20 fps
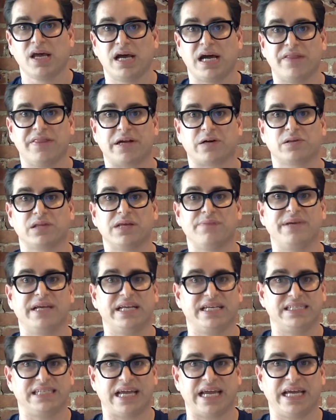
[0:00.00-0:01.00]
and their limit
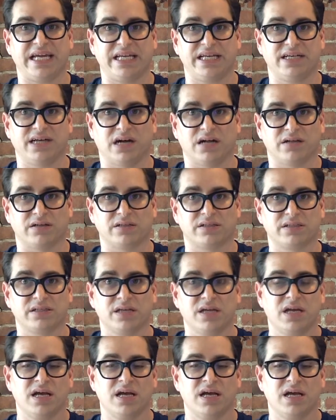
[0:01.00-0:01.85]
is $80.